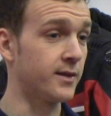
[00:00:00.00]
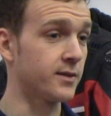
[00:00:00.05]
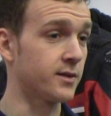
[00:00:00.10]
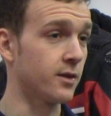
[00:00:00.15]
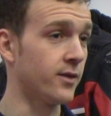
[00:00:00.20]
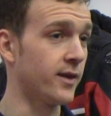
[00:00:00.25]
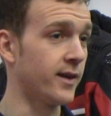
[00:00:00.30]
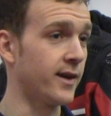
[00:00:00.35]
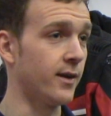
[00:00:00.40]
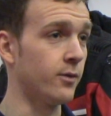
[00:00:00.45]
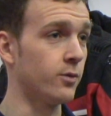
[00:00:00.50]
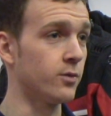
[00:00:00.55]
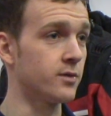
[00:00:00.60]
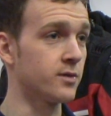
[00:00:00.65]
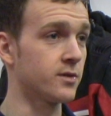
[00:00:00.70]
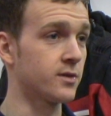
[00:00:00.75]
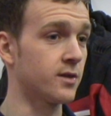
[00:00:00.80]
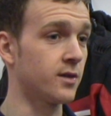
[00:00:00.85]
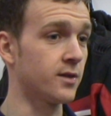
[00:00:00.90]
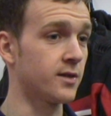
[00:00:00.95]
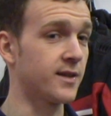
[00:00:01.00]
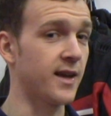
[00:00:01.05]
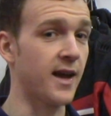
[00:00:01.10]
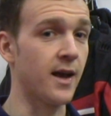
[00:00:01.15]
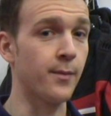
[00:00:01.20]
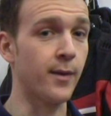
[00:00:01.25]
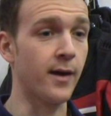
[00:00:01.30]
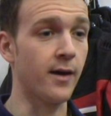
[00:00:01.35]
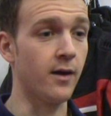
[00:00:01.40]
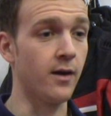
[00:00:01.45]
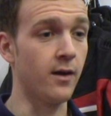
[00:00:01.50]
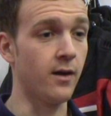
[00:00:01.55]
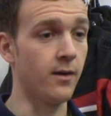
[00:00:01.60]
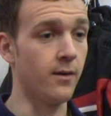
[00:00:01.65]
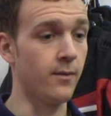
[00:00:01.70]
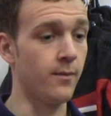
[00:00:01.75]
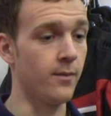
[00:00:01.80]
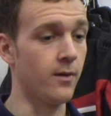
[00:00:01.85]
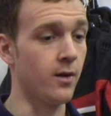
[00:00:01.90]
so then it was to set about